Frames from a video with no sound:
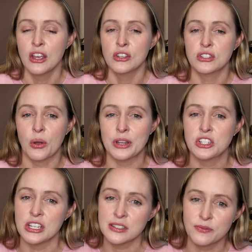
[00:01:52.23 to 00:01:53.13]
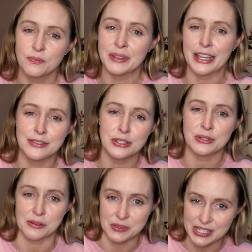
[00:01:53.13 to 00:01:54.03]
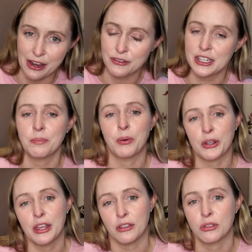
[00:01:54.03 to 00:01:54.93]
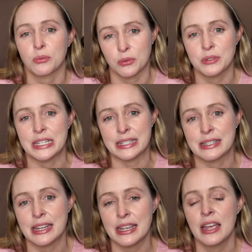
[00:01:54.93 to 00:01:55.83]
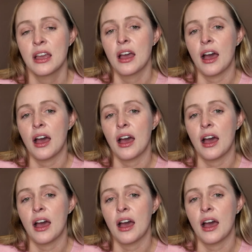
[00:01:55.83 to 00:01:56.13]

So it just gives you some safety booking through Disney.